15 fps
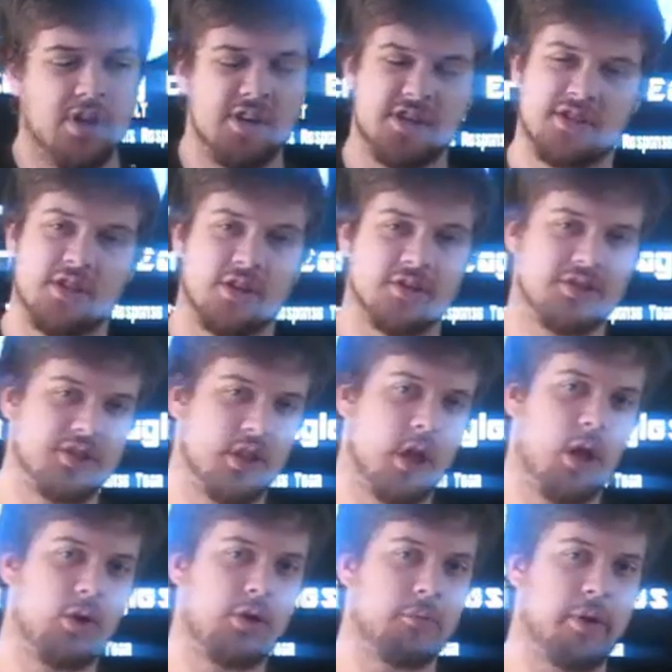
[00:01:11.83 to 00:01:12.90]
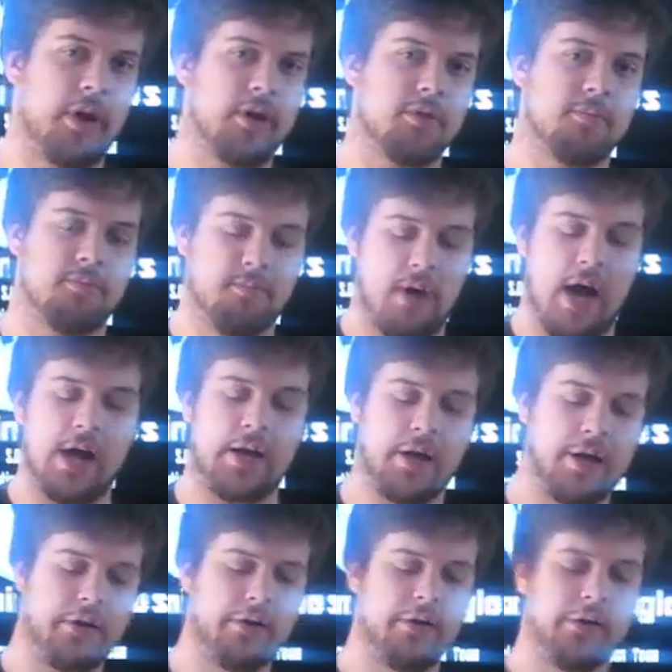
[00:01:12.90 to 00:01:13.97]
It's a little slow compared to my
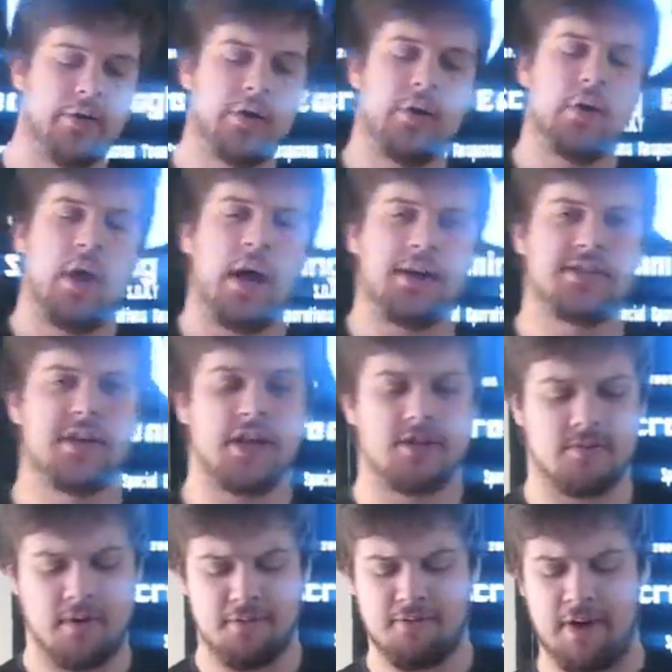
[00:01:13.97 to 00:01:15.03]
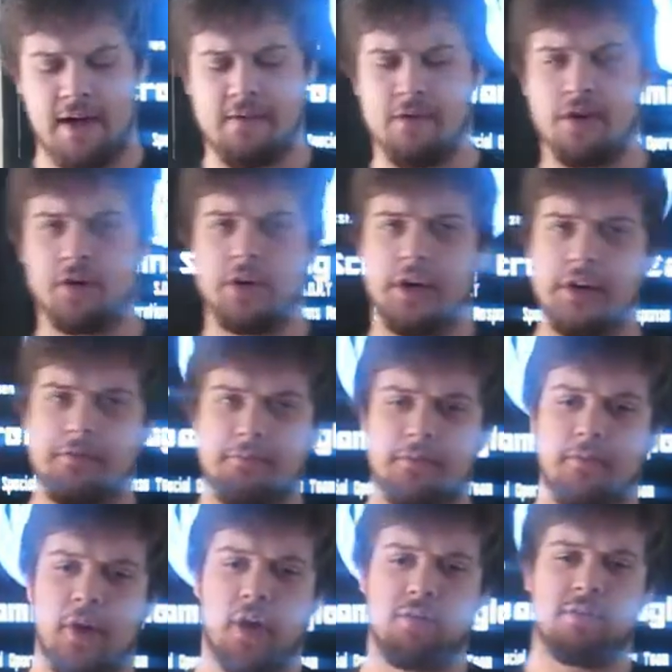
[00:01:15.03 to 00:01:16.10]
gun. I'd say it's around
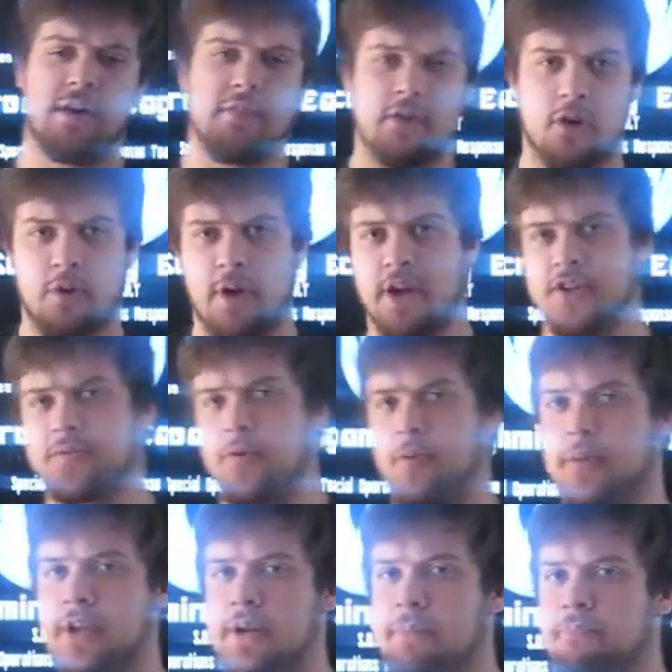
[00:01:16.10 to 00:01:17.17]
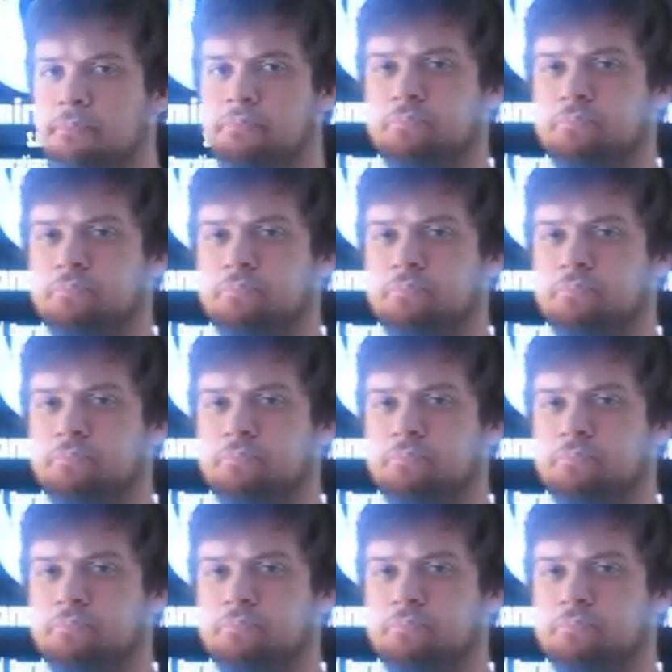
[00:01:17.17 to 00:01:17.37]
500 rounds per minute.